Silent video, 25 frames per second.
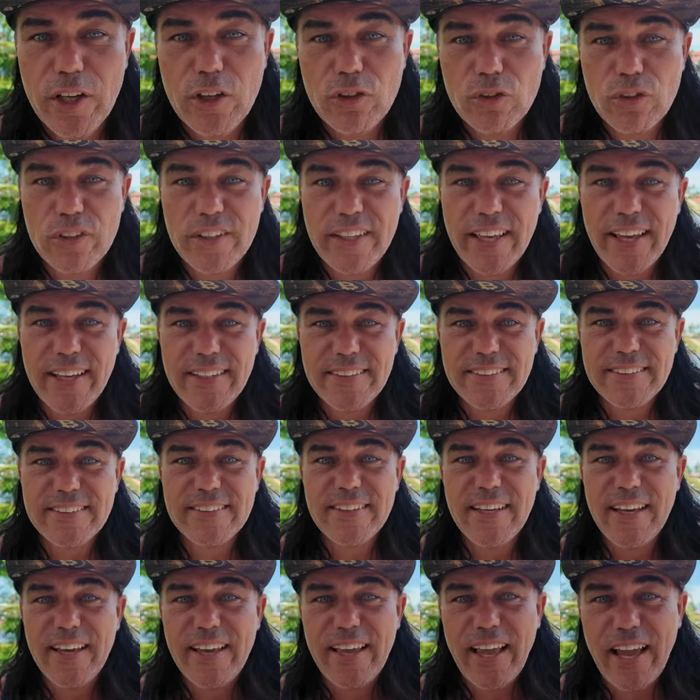So
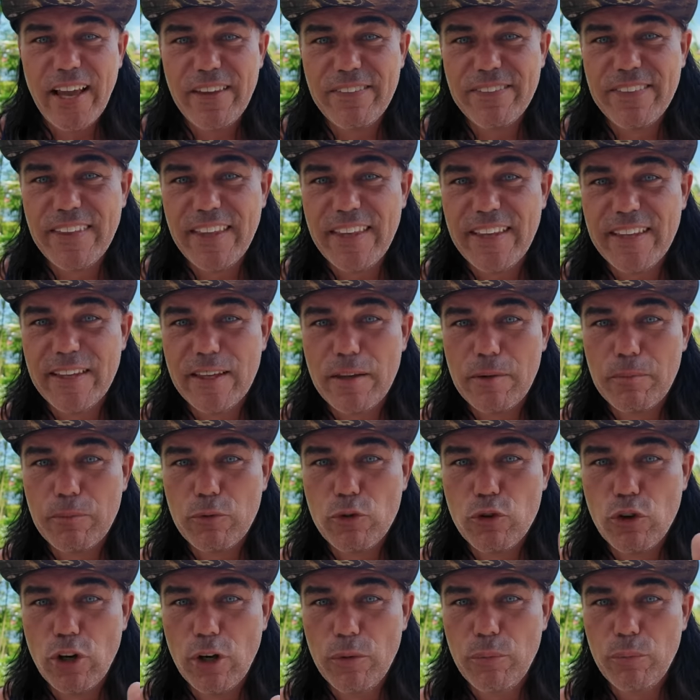yes, I think
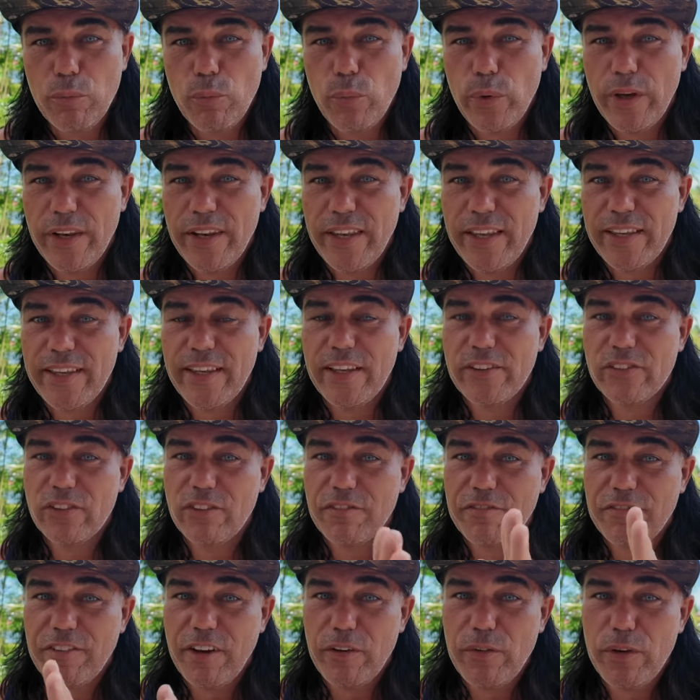Trump winning is
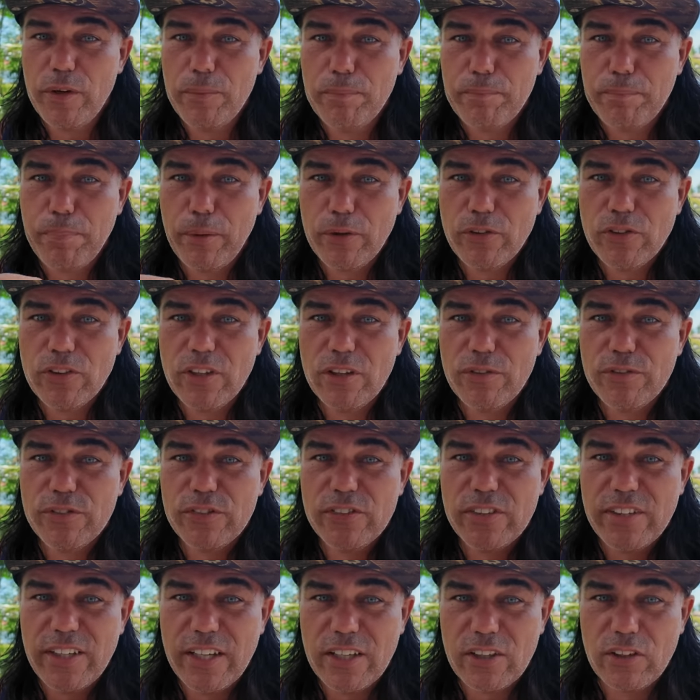a very positive
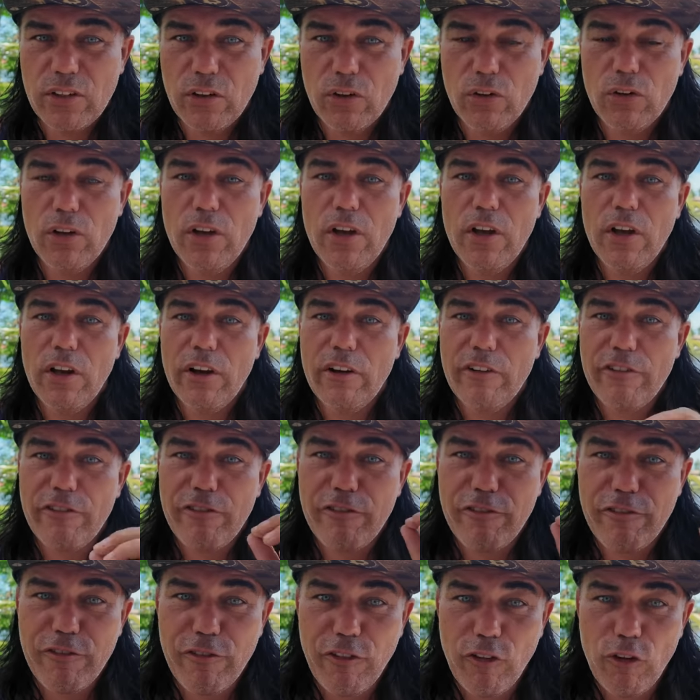signal
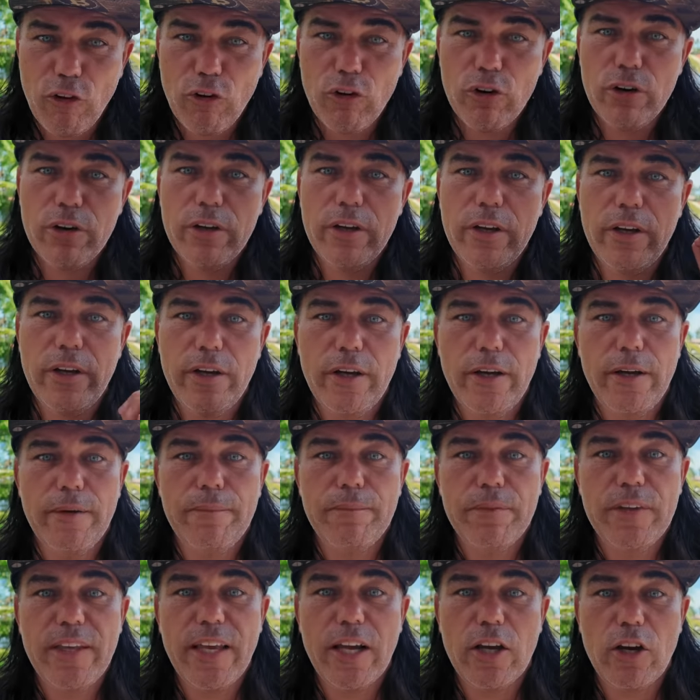for uh,
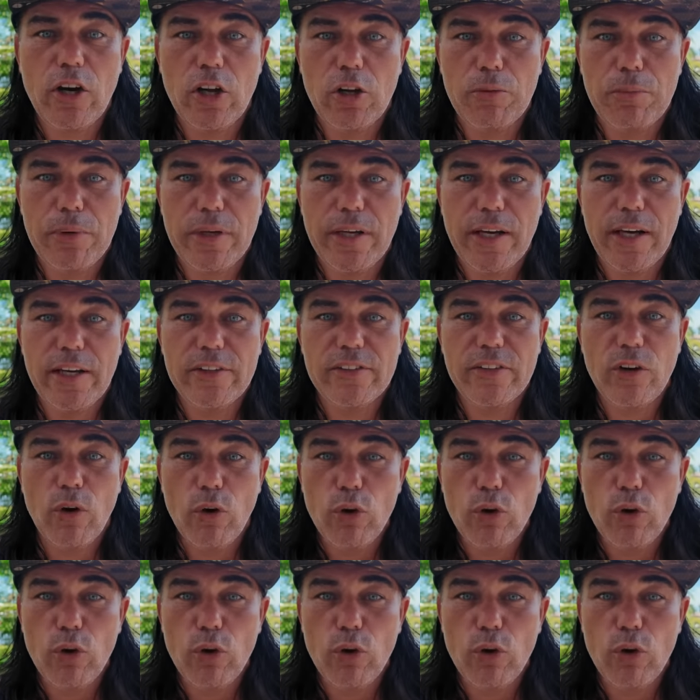the economy, guys.